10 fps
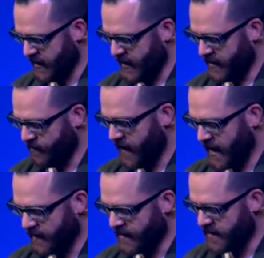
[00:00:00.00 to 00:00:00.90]
And the
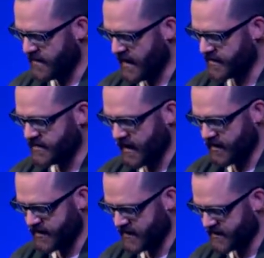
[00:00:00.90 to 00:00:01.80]
fact that the text
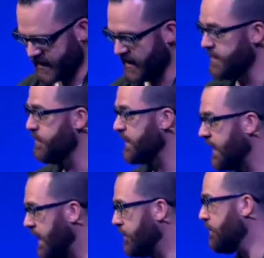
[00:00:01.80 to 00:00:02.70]
tells us that he
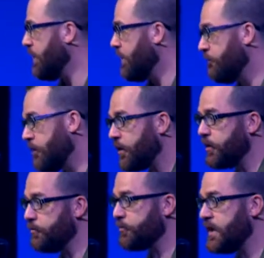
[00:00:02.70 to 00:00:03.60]
became very
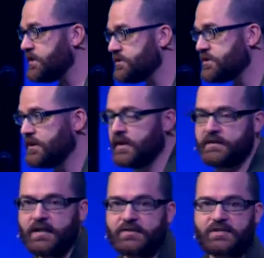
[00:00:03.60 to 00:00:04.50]
rich
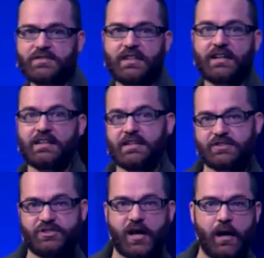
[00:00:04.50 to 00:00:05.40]
tells us that he did his
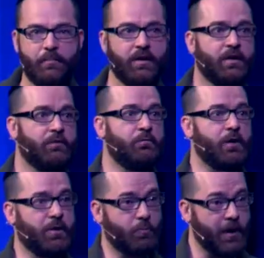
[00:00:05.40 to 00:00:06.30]
job
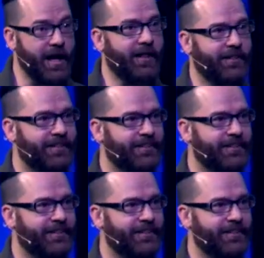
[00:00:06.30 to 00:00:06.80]
very well.